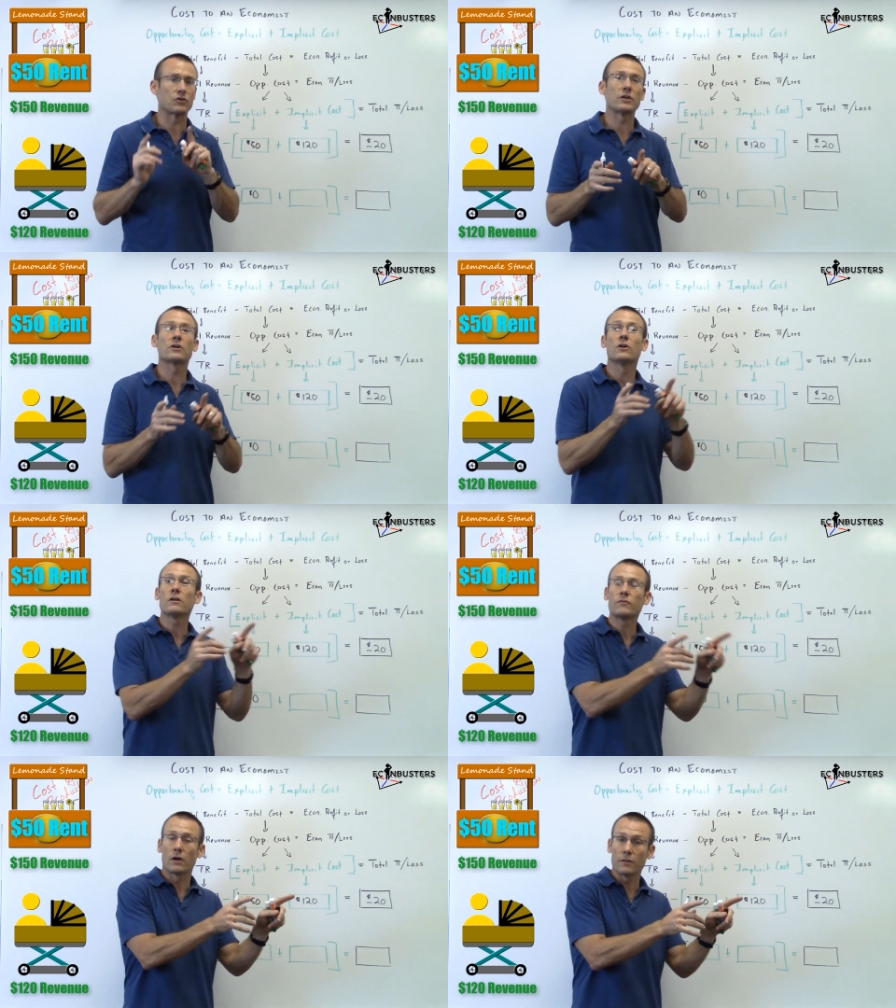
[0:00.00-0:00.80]
She could
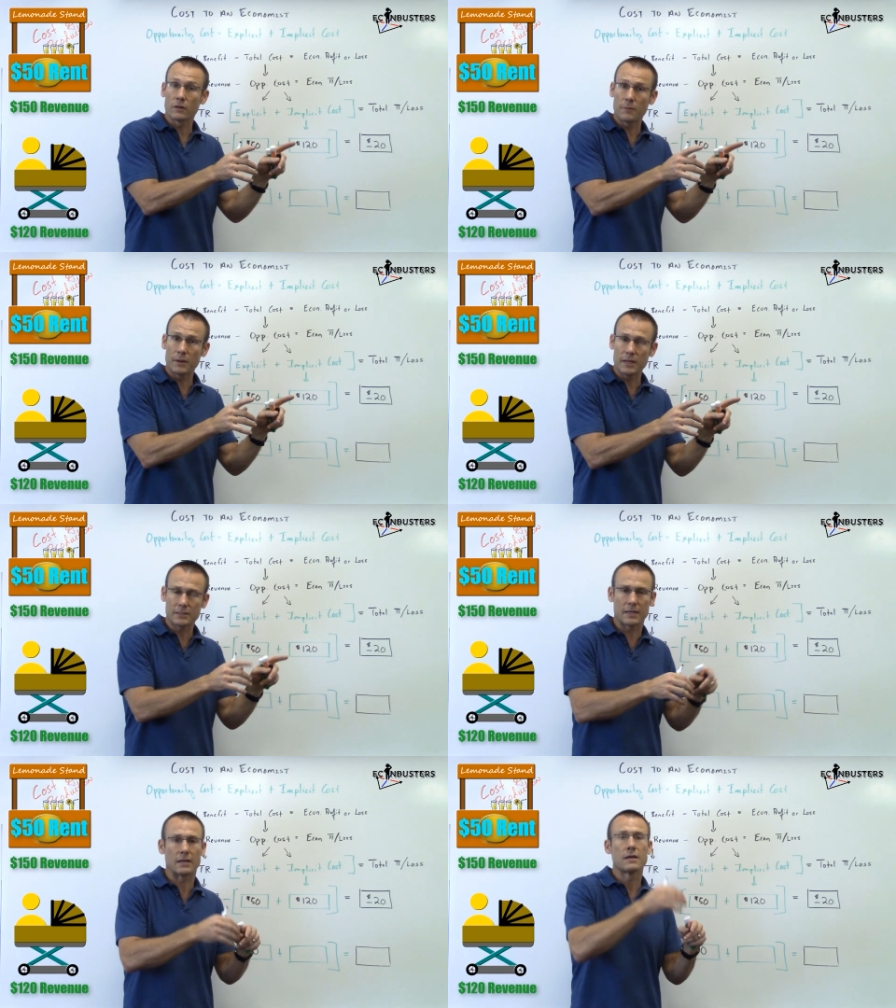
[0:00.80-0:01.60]
have done the lemonade
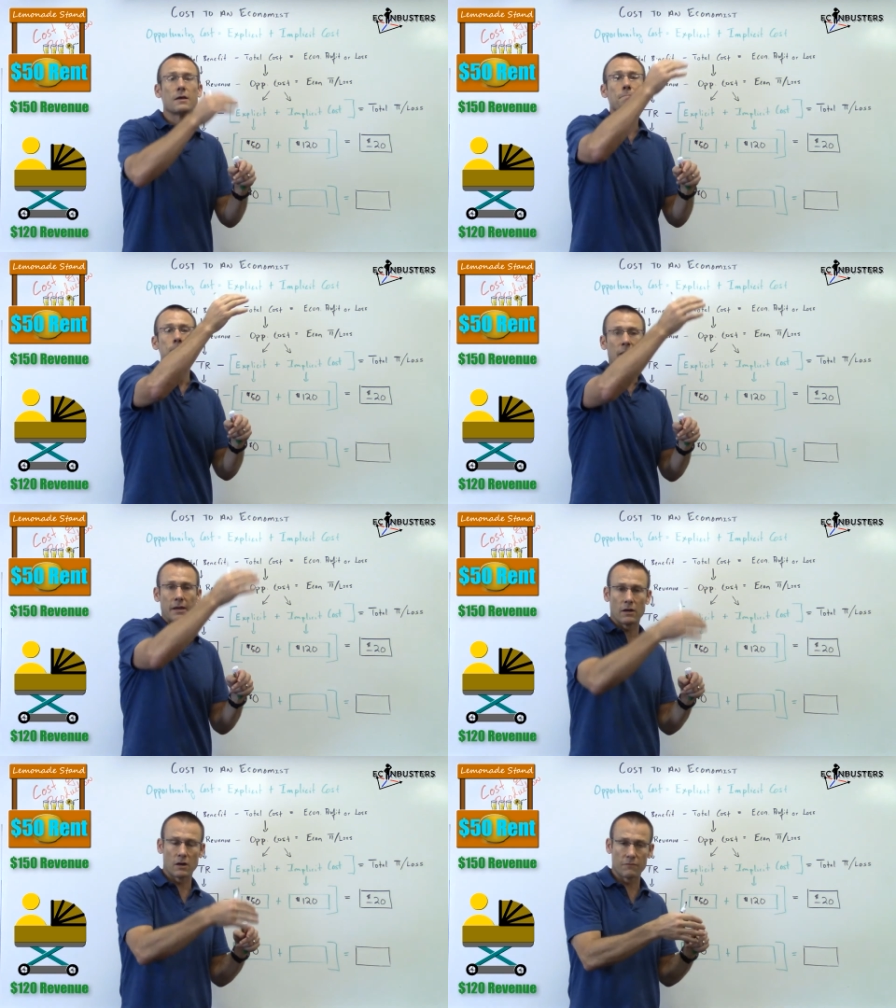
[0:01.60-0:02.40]
stand,
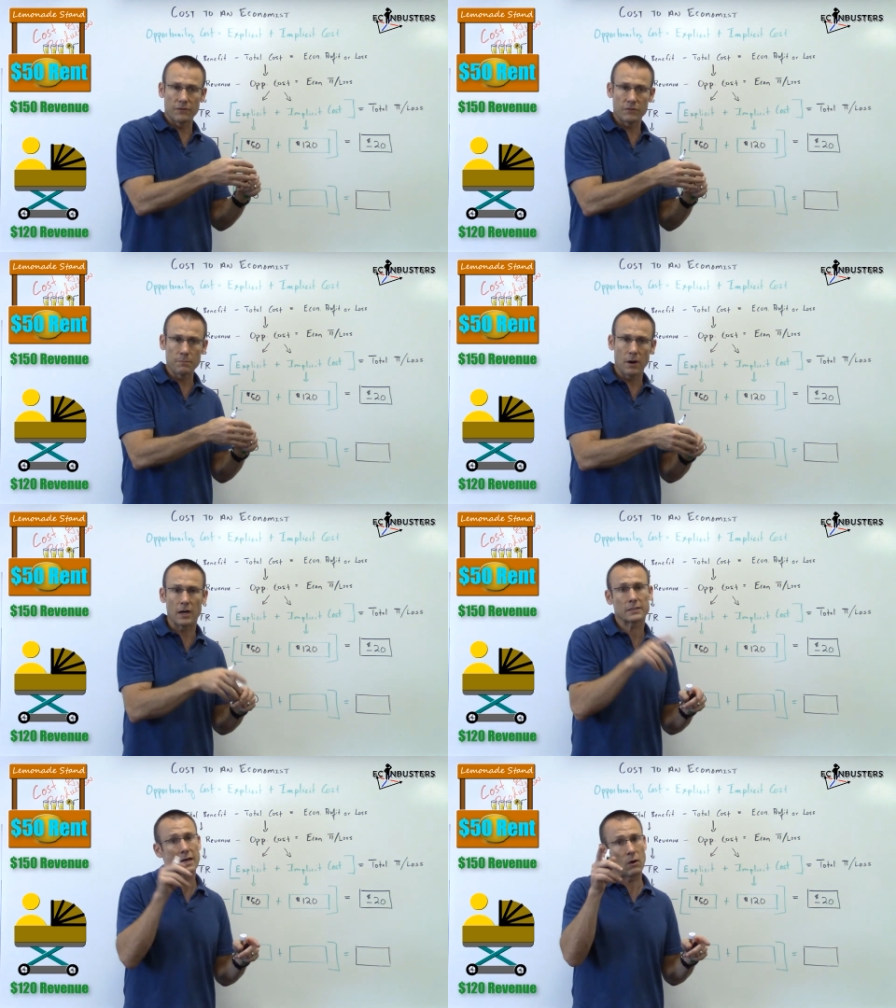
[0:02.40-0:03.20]
made 150
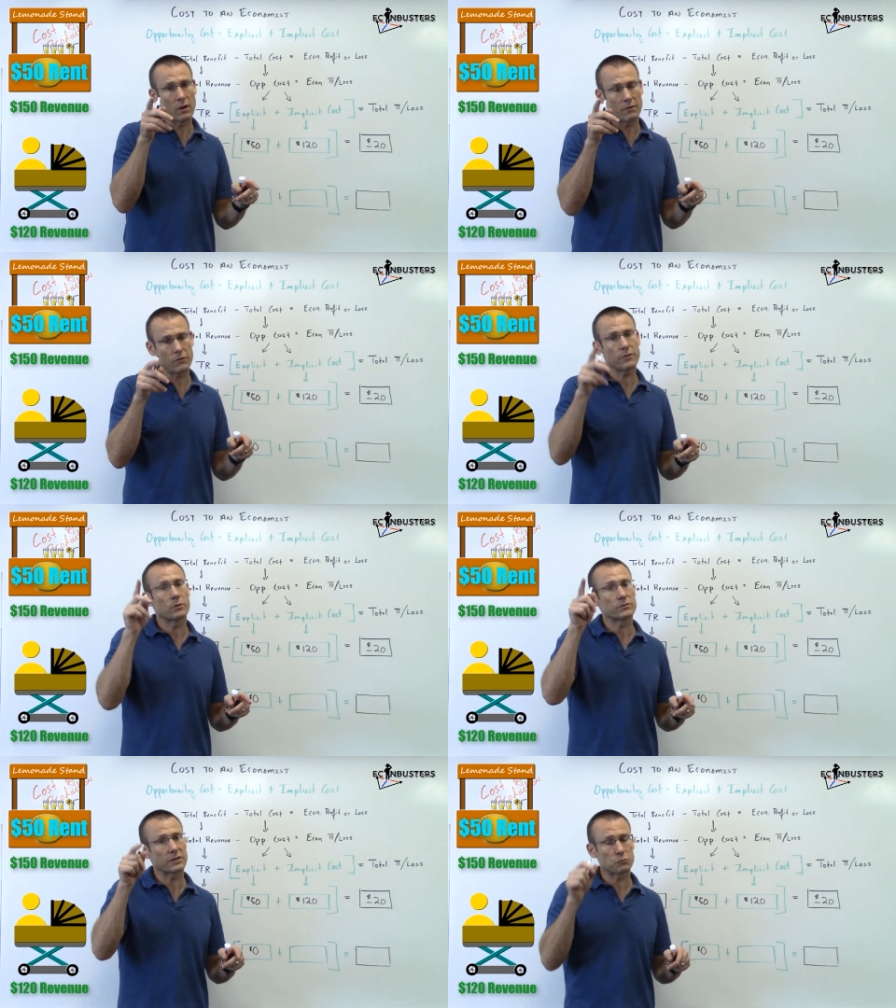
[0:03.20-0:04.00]
bucks. However,
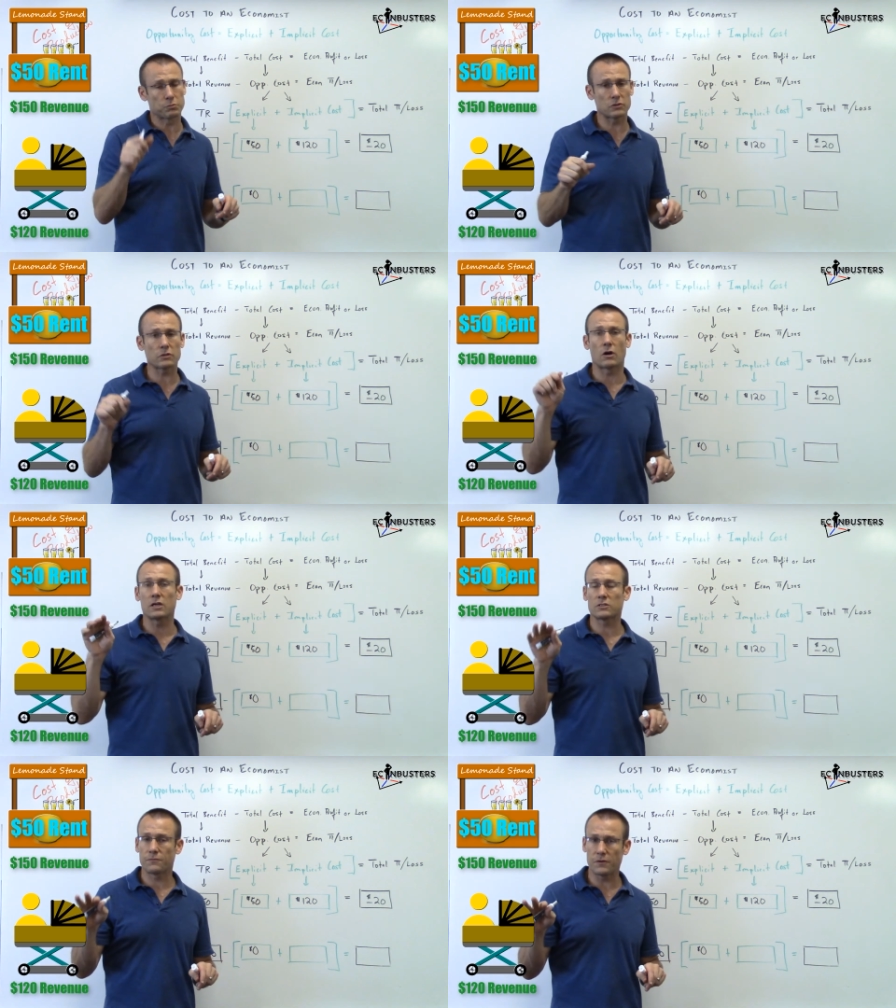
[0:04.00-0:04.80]
there was an explicit
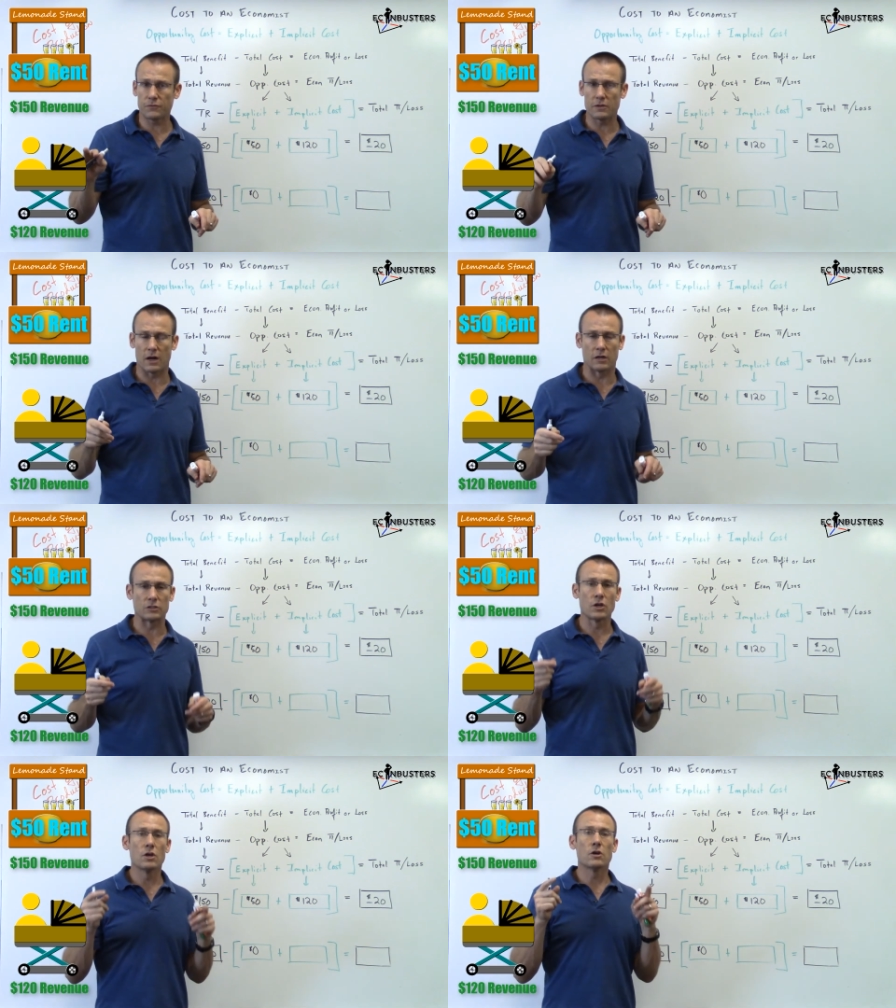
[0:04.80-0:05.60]
cost of $50.